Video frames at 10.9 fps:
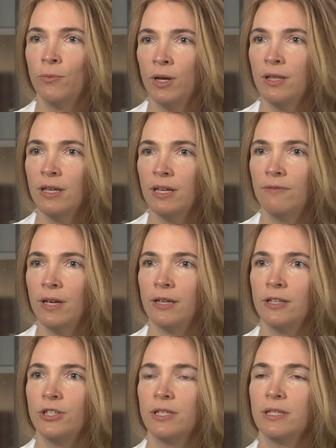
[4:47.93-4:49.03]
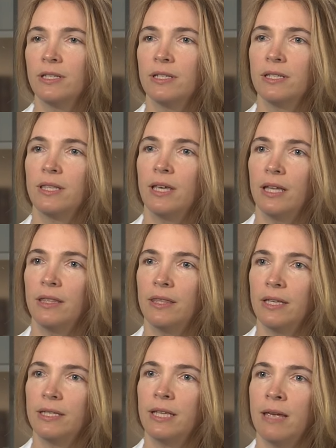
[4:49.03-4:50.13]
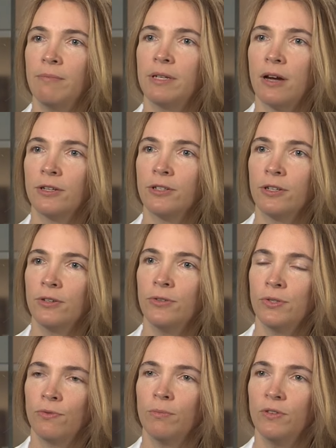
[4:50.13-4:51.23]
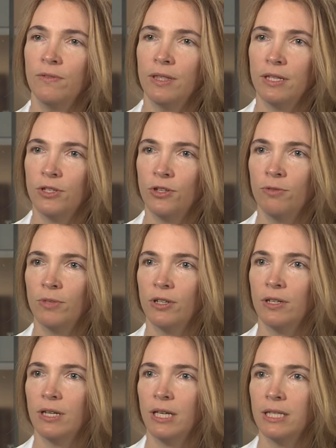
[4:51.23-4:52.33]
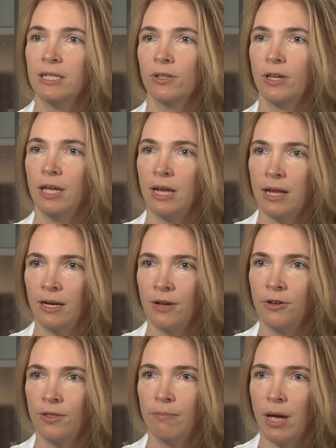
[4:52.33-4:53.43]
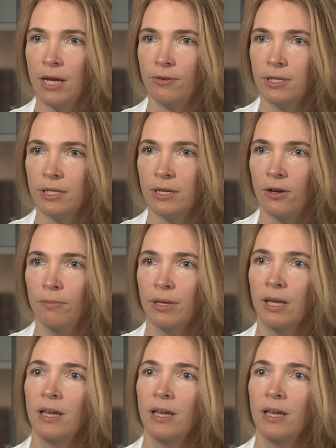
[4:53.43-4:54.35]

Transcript: one of the advantages is that the same doctor who's removing the tumor is looking at it under the microscope.